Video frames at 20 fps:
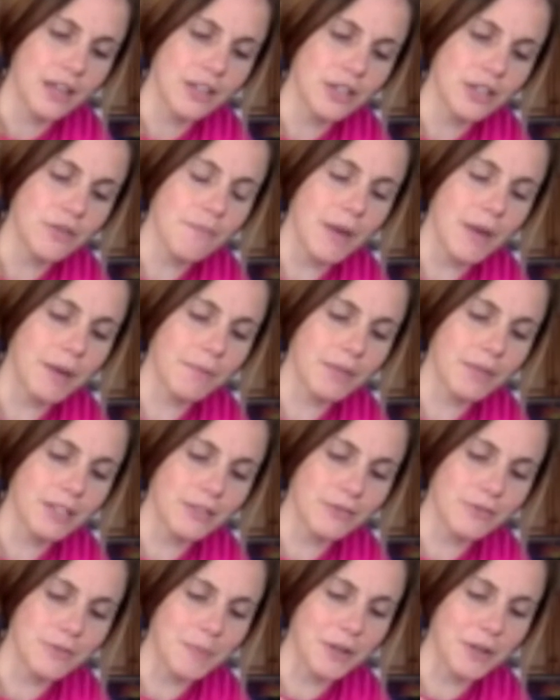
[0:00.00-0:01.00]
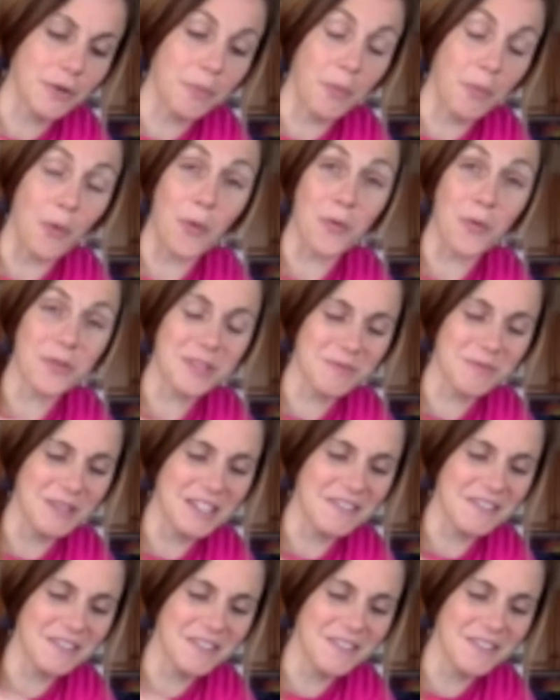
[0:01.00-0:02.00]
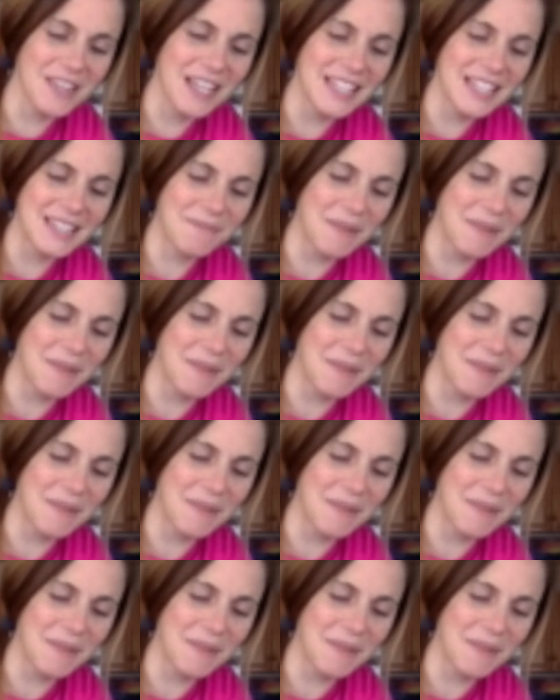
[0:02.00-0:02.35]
You might want to use bigger bowls when you do this,